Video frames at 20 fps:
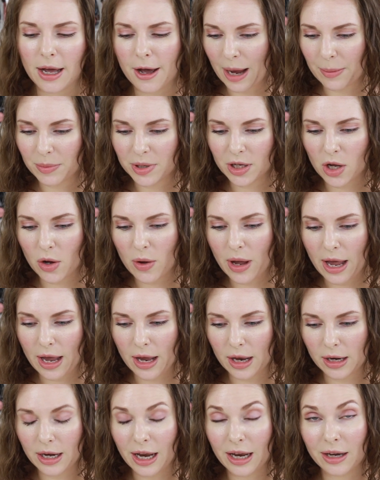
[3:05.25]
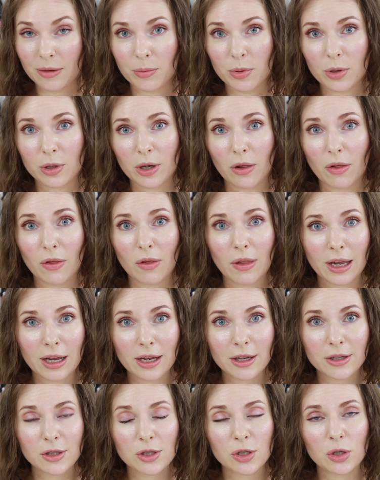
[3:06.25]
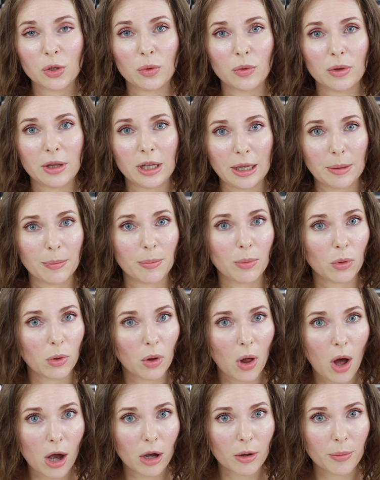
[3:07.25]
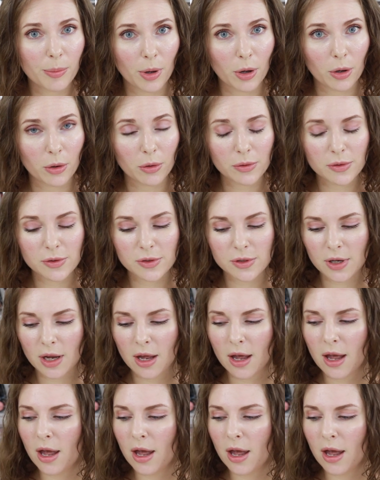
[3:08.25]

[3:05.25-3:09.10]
I'm gonna go ahead and put a link to the blog post,